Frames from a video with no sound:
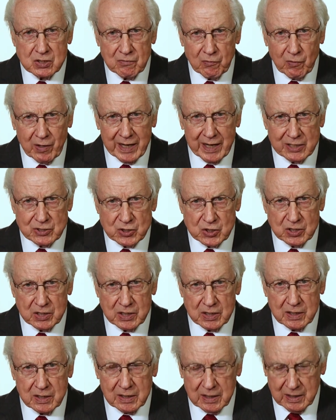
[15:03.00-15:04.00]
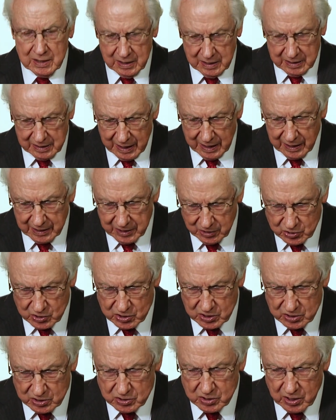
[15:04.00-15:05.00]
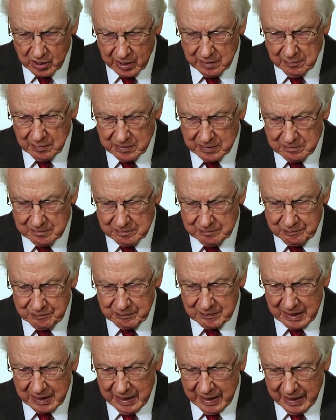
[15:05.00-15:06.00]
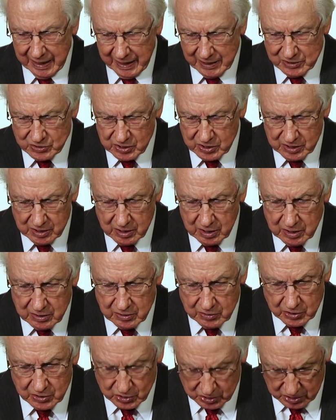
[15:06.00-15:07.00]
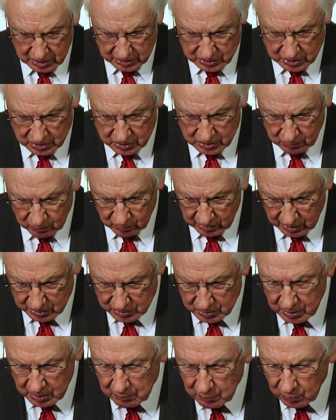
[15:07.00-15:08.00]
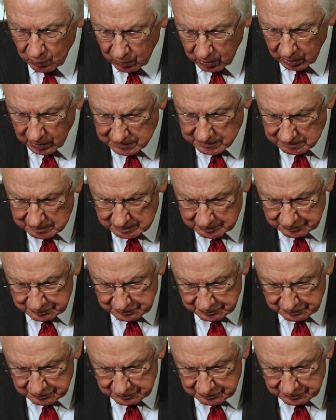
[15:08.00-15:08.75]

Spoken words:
of what I see? Now, here's his dilemma as he discusses it with us. Number one,